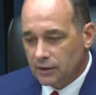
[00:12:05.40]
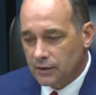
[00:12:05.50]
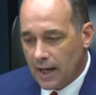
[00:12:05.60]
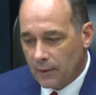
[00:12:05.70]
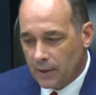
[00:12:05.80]

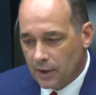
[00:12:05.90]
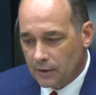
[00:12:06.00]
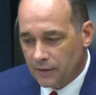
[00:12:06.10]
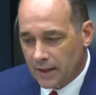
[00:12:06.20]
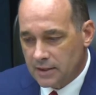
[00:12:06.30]
now with
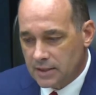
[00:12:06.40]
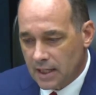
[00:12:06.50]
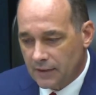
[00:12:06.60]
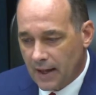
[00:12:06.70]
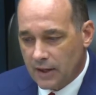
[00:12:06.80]

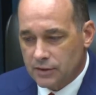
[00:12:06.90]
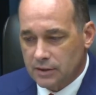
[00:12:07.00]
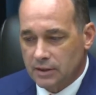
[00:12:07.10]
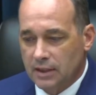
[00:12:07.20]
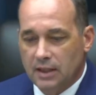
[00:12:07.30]

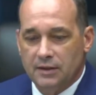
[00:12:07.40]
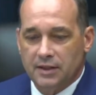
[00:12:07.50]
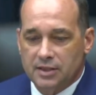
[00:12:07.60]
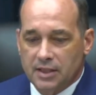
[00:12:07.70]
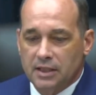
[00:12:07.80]
110,000, the
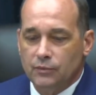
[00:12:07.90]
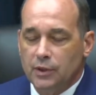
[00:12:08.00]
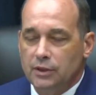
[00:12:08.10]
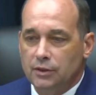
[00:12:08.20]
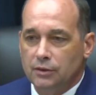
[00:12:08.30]
city we
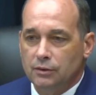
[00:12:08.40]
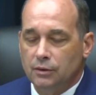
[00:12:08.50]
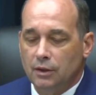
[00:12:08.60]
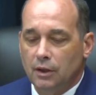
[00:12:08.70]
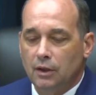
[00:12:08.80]

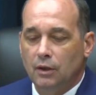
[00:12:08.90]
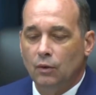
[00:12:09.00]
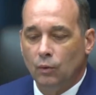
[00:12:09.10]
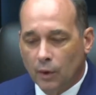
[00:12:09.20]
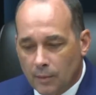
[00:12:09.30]
knew
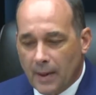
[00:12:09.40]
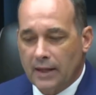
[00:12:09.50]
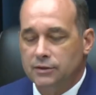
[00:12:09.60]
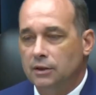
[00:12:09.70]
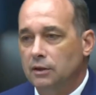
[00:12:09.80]
we're
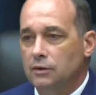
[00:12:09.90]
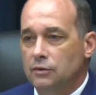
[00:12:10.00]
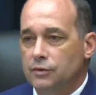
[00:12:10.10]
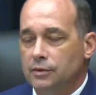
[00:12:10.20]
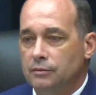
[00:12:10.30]
about to lose.